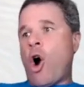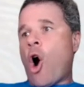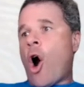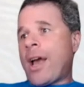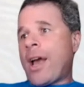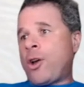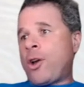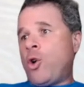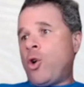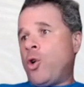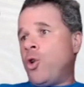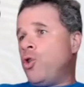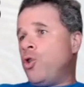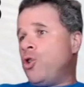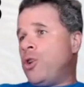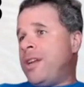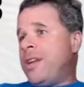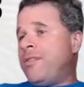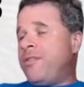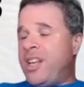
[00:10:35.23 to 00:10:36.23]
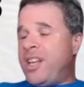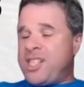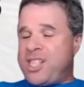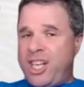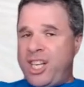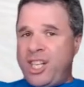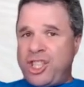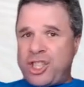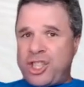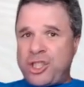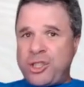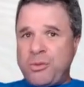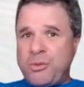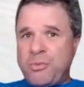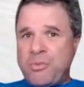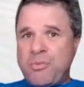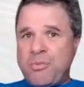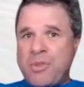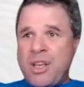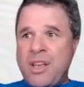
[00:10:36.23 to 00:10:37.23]
I could envisage
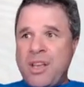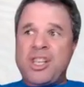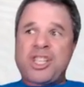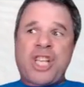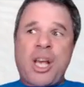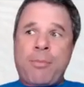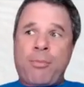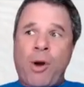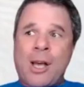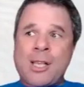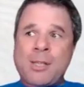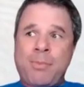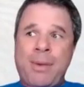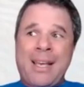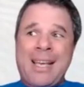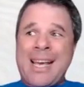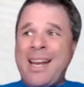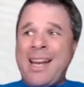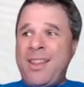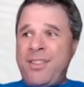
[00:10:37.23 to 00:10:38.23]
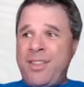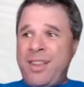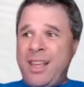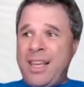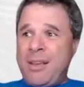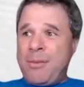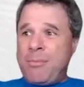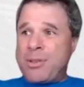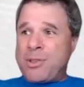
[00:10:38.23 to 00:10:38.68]
the share price being anything